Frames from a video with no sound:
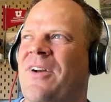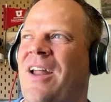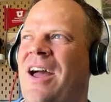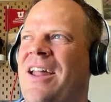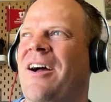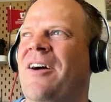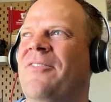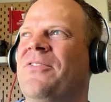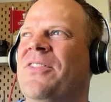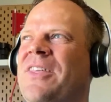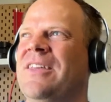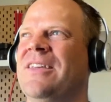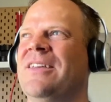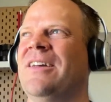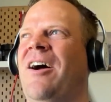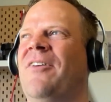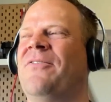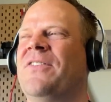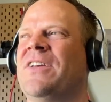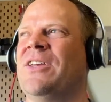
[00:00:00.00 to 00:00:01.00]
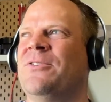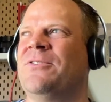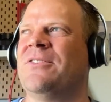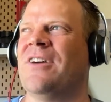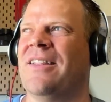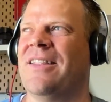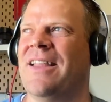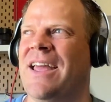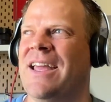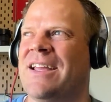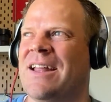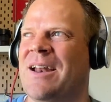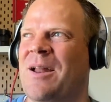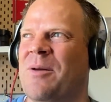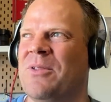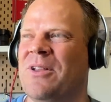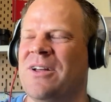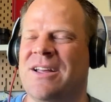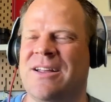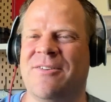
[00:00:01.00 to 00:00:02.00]
right off a Utah lake, and
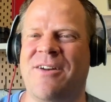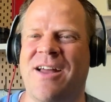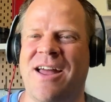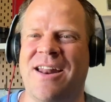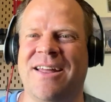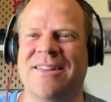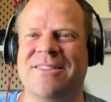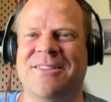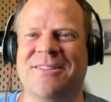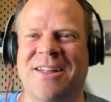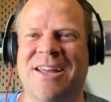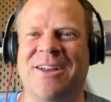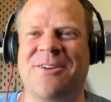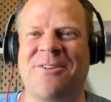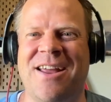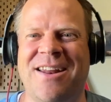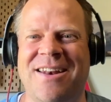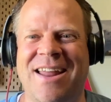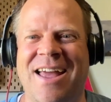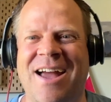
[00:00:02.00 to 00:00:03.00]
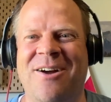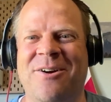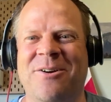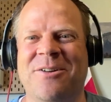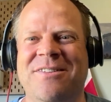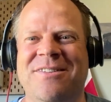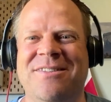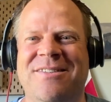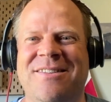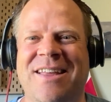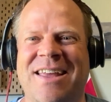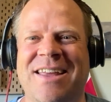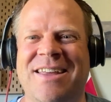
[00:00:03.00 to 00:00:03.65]
I'm looking right at the lake right now. It's like,